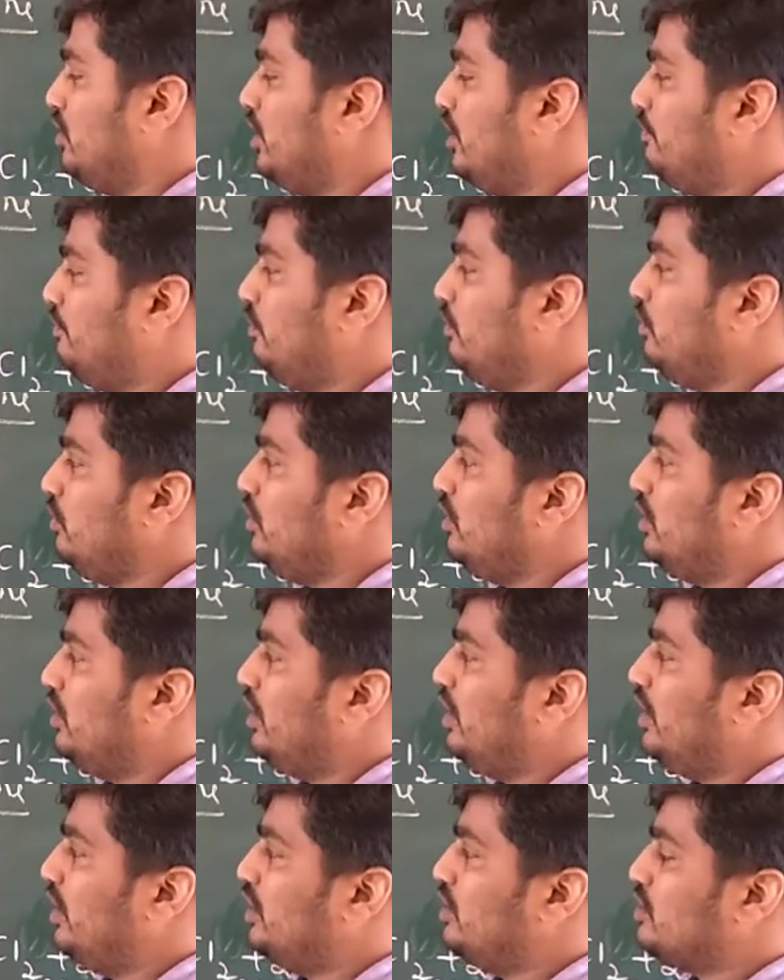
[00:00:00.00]
Therefore,
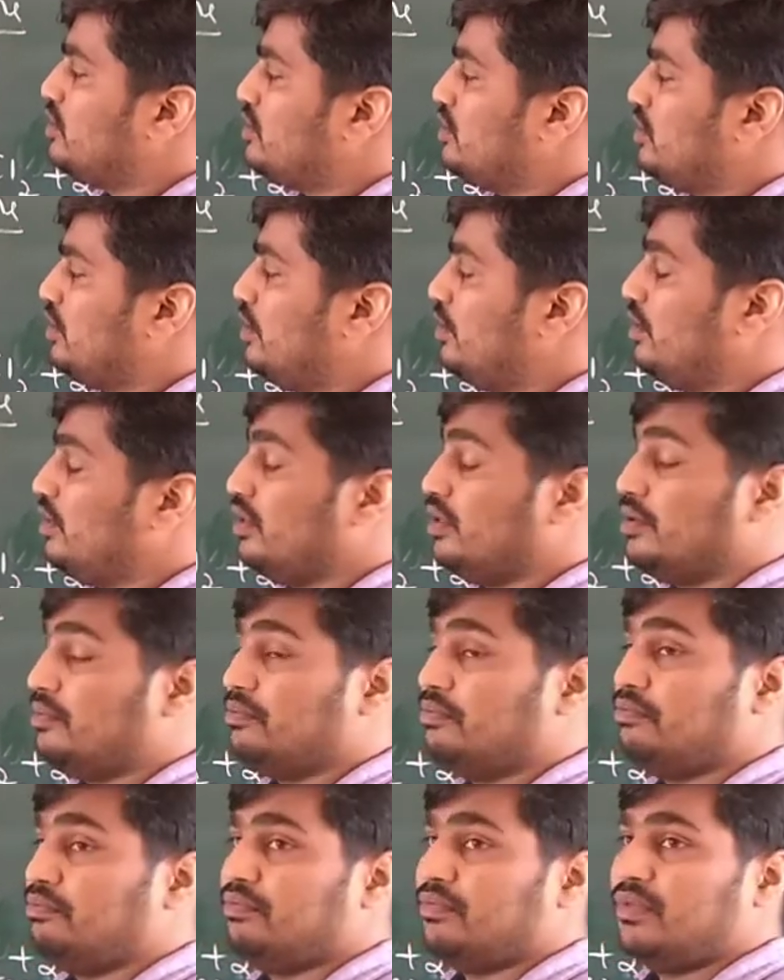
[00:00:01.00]
it is
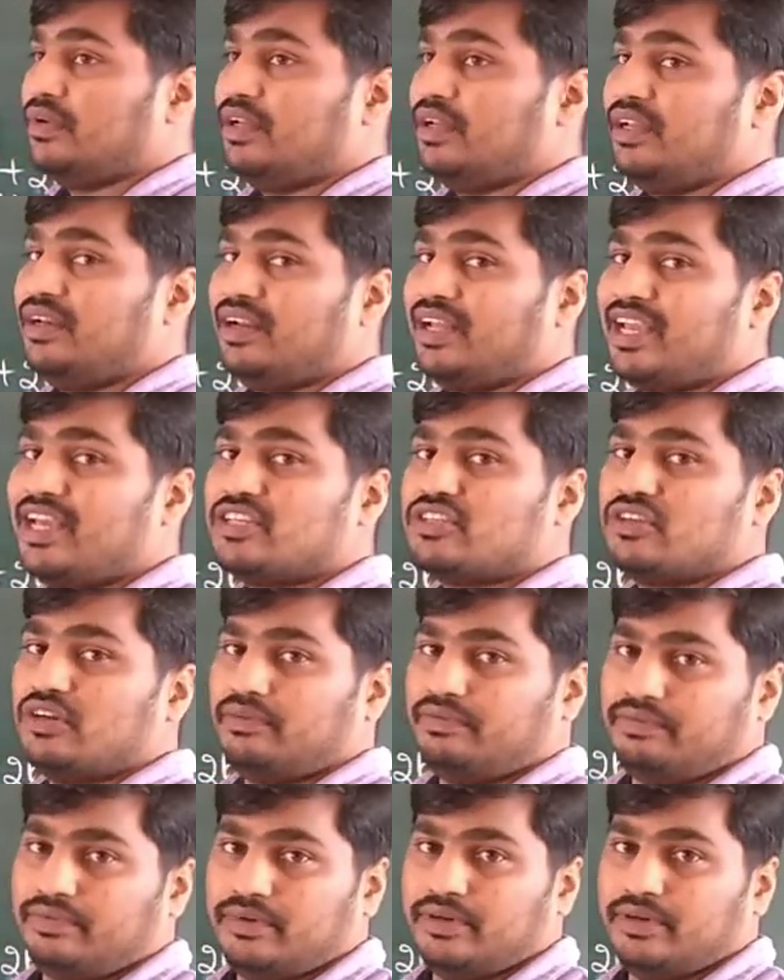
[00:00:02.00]
in case of